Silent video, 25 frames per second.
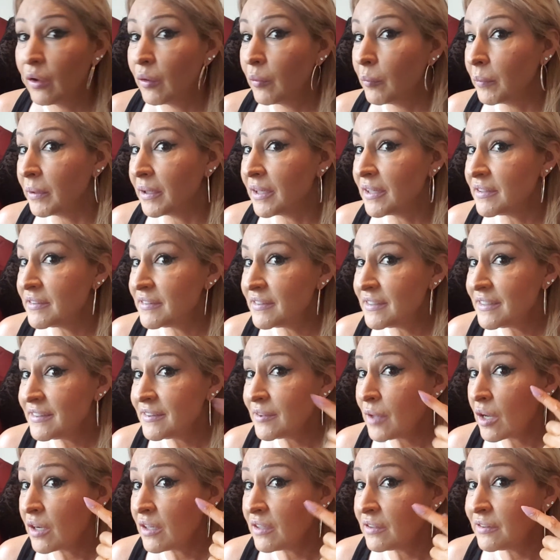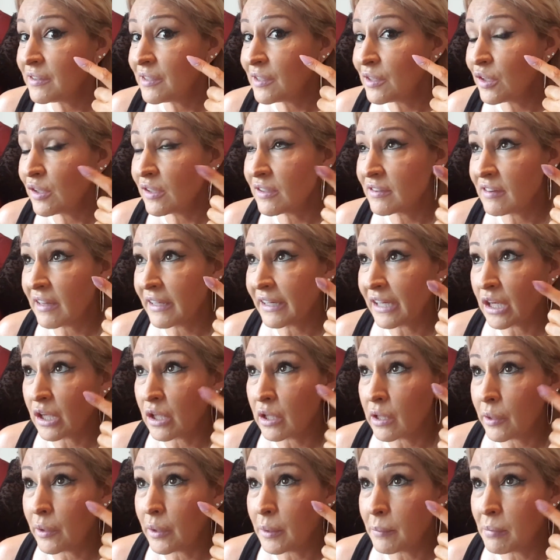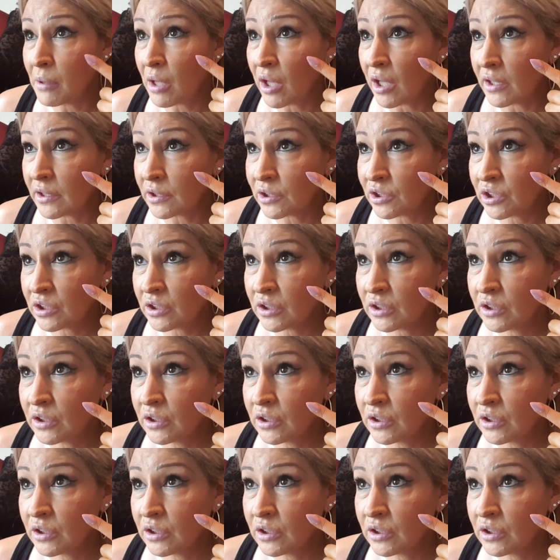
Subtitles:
Because this honestly looks like a glowy blush.